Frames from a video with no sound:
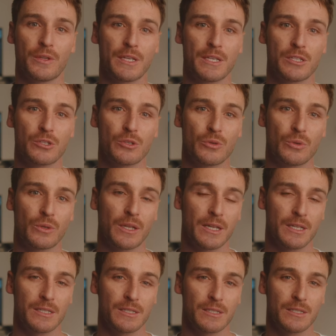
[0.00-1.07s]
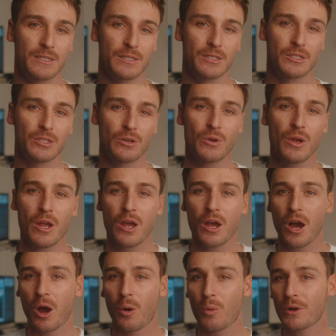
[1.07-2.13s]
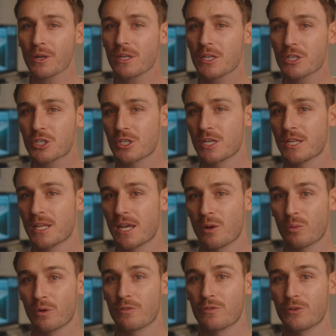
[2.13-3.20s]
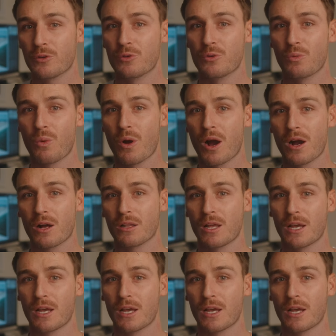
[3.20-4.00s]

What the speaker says: these two lenses. So I wanted to share that with you while